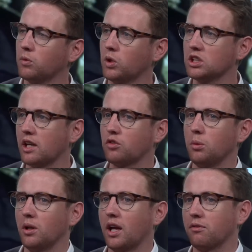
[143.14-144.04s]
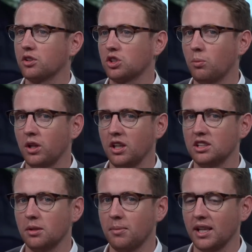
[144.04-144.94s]
what is life going to be like for someone that needs
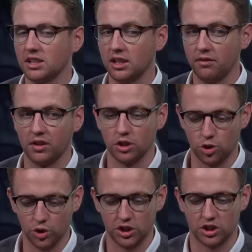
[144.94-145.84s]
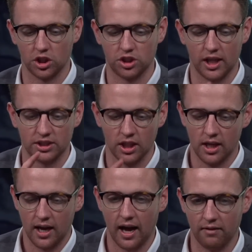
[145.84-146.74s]
to make significant choices, such as
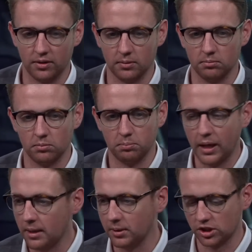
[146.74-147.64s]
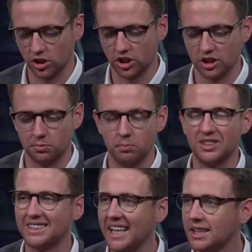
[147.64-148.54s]
having babies, such as
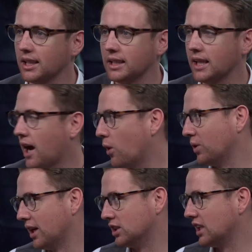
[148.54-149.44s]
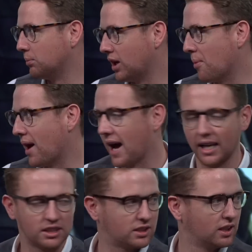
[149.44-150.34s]
settling down, as Abraham
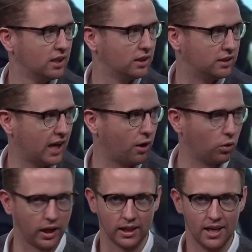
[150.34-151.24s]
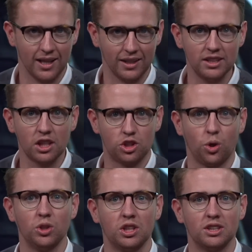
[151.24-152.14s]
asked Daryl, like these are
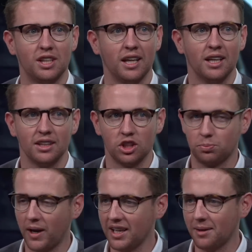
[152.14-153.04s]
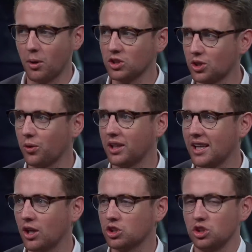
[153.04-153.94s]
choices that, despite and amongst all the
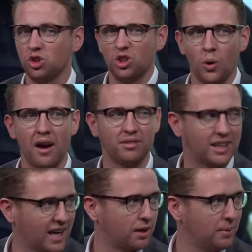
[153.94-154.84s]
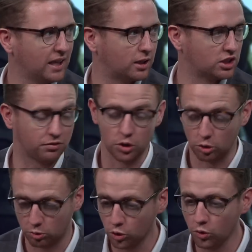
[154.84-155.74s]
chaos, you still have to kind of make. Because if you
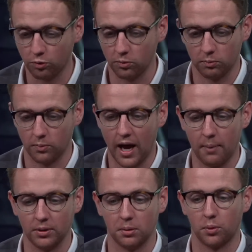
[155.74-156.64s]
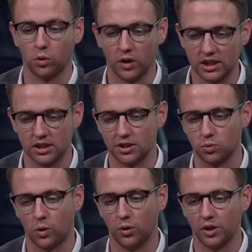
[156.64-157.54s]
do happen to progress in this
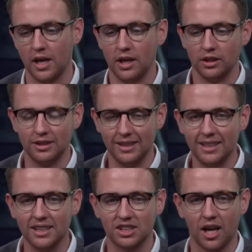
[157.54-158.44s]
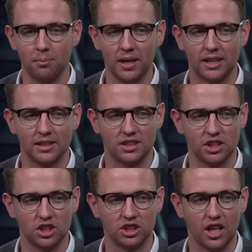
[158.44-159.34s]
world, you need to start making
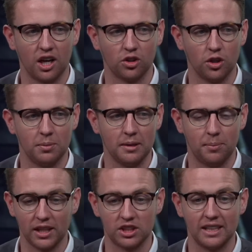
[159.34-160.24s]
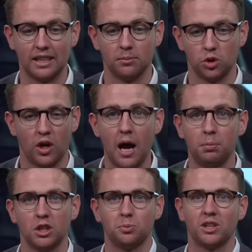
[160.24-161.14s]
decisions that are going to be best in terms of your
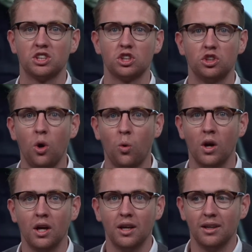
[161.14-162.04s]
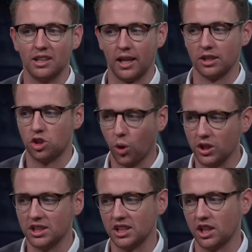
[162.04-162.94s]
happiness. Because there's no like
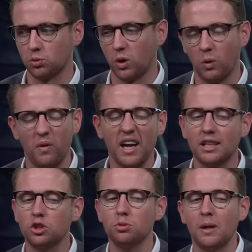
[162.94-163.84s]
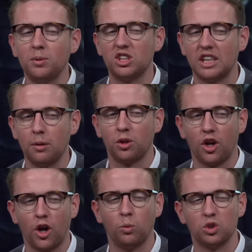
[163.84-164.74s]
choices in this world. Well, I could just maybe stay with
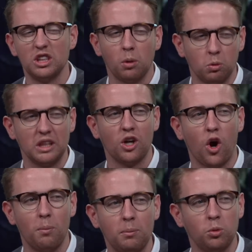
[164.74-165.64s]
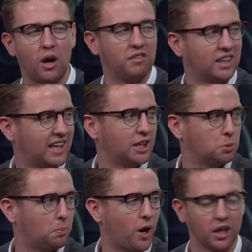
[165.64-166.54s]
her and we'll see where we go. Maybe we'll have an
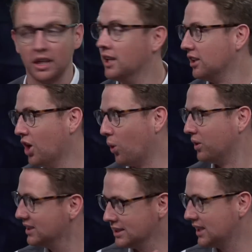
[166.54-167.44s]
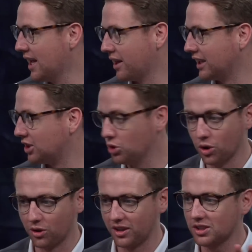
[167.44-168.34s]
engagement party. No, this is it. Like
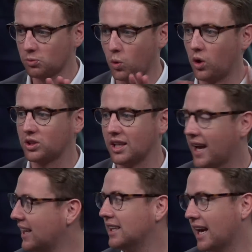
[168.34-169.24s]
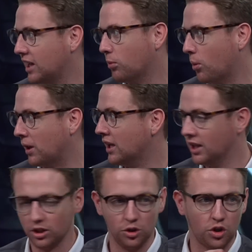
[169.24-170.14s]
you this world can end at any moment.
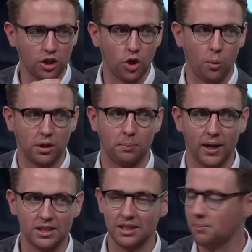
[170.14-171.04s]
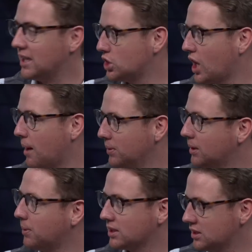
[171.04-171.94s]
You got to go with the person that makes you happy and the
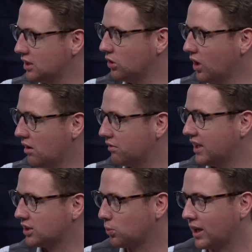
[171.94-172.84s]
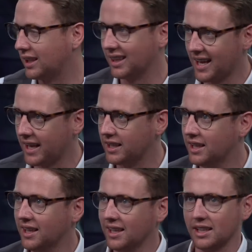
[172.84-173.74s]
person that you love. And that's why Glenn
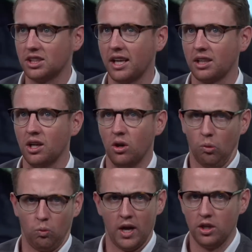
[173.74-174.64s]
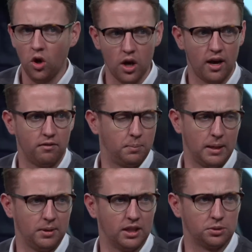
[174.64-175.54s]
is like, why not have a
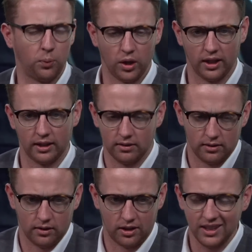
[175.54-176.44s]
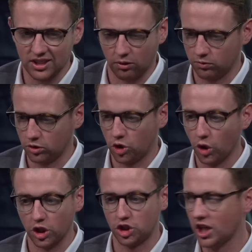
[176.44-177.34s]
baby at this point? Like things are going
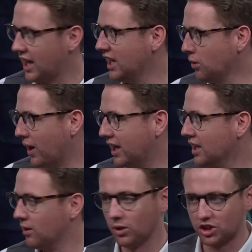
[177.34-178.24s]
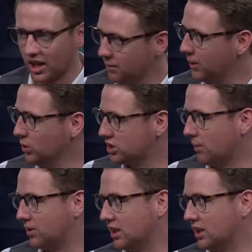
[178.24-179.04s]
We're to shit to anyway. We're trying to build something.